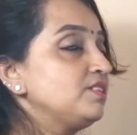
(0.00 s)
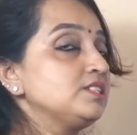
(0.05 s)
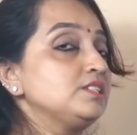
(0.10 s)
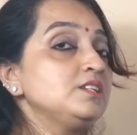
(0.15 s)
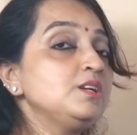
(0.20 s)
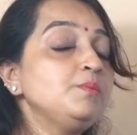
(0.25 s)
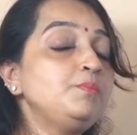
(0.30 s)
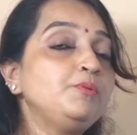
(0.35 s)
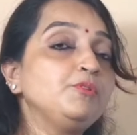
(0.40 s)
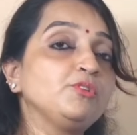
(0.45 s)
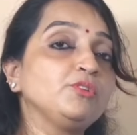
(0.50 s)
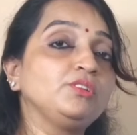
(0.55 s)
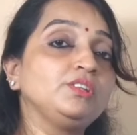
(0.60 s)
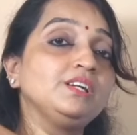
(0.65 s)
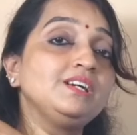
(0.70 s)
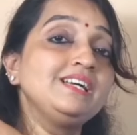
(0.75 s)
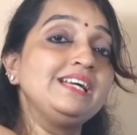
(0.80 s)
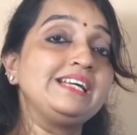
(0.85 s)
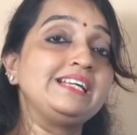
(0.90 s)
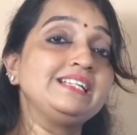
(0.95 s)
Vasya
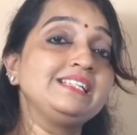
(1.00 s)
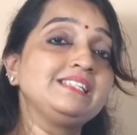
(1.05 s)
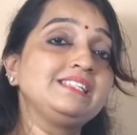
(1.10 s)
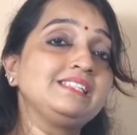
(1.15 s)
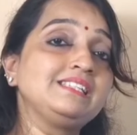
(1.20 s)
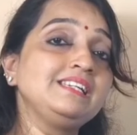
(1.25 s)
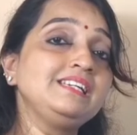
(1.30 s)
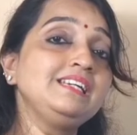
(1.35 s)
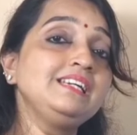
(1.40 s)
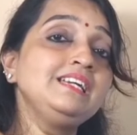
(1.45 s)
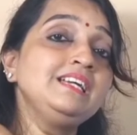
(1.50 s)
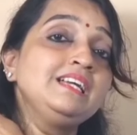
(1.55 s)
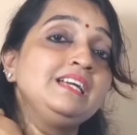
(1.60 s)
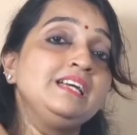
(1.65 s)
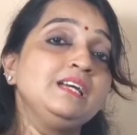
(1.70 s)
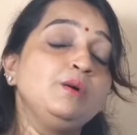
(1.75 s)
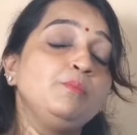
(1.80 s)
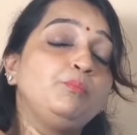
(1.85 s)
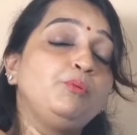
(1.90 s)
Purta is the